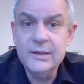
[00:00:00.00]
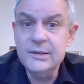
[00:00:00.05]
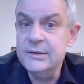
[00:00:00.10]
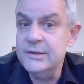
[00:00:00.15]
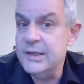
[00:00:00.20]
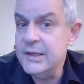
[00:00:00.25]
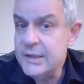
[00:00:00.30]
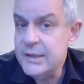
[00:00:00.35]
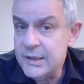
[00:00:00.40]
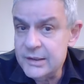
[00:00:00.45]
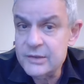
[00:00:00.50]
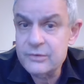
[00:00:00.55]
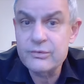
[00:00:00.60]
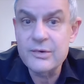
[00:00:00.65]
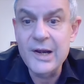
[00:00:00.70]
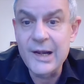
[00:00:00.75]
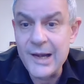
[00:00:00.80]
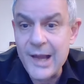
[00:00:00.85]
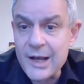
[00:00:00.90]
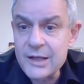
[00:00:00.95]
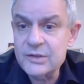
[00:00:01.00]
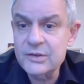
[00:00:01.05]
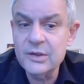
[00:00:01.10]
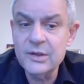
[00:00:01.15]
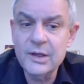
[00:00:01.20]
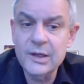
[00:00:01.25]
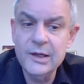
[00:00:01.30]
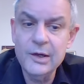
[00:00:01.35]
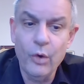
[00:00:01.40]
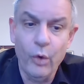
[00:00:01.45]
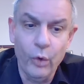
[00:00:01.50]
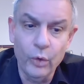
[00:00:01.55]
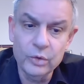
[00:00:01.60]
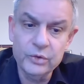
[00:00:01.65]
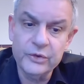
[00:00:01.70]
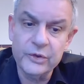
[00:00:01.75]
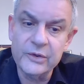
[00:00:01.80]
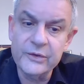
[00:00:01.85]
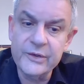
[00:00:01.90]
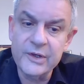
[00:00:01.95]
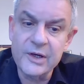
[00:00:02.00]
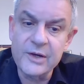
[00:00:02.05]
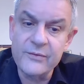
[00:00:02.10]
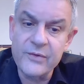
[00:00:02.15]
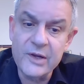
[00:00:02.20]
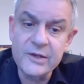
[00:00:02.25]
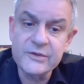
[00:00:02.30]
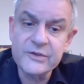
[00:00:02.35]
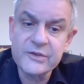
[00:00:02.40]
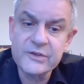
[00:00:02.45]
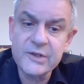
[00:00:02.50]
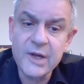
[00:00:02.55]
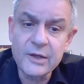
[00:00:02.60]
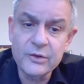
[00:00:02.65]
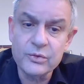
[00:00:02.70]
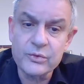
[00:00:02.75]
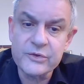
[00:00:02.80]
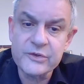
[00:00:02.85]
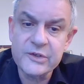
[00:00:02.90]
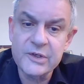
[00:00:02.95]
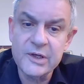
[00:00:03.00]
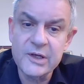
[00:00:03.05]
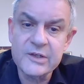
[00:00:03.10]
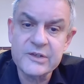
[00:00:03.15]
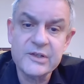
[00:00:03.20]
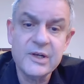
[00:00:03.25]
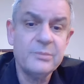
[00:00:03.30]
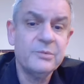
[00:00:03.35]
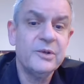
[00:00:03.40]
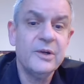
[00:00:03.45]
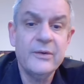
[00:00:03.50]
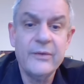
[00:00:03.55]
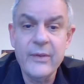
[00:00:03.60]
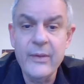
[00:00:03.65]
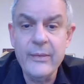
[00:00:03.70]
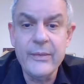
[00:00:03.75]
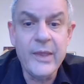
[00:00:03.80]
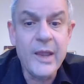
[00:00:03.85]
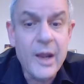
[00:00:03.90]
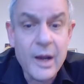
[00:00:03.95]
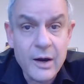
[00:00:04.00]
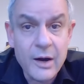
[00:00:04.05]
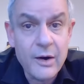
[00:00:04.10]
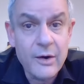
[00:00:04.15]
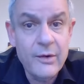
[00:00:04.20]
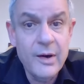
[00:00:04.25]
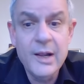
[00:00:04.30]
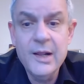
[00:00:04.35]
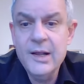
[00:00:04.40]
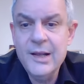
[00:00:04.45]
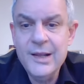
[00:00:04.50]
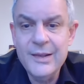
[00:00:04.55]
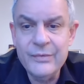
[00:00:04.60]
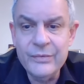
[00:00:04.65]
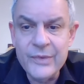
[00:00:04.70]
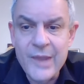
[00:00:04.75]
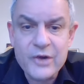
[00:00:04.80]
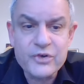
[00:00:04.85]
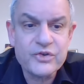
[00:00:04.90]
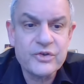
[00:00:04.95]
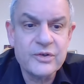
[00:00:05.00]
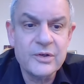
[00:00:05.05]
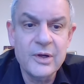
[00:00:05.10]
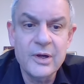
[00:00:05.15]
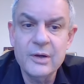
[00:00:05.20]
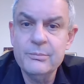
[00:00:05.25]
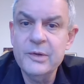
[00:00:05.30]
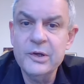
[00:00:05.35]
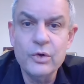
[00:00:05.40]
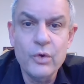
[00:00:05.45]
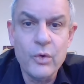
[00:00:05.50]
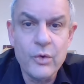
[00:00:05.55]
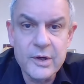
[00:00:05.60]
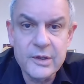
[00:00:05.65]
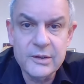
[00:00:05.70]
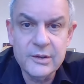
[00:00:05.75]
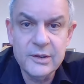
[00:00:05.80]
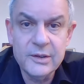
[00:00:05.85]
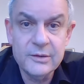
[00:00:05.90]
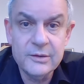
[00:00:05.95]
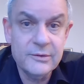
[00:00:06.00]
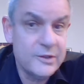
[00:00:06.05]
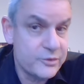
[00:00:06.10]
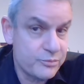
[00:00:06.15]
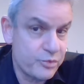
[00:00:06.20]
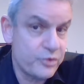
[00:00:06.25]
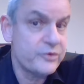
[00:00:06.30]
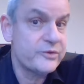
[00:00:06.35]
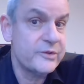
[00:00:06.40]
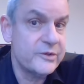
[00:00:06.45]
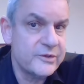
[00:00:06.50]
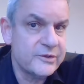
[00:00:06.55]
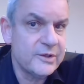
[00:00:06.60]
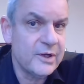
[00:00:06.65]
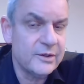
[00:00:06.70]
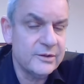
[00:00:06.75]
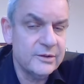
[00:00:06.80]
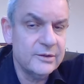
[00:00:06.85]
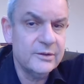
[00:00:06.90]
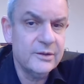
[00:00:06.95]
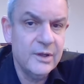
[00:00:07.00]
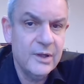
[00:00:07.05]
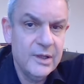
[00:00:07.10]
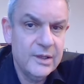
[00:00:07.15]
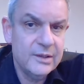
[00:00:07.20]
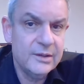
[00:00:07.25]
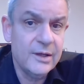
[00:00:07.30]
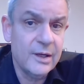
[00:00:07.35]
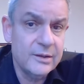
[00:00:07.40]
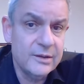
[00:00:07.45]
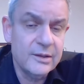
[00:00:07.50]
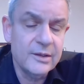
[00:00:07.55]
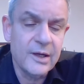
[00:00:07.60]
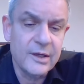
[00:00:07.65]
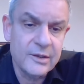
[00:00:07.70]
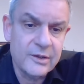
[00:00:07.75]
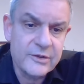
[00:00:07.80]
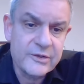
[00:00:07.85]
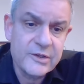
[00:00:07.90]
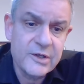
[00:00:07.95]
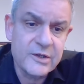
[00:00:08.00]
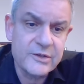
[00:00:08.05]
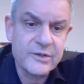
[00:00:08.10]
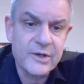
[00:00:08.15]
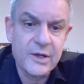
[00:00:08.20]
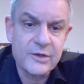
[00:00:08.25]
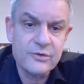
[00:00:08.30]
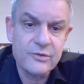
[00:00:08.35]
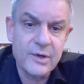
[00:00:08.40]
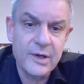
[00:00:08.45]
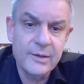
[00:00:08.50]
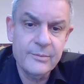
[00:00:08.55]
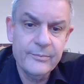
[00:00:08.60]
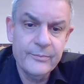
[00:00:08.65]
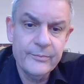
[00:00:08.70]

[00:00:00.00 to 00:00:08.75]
did it reluctantly alter the Kven status and accepted that they are a national minority. This process started in nineteen ninety-six, actually.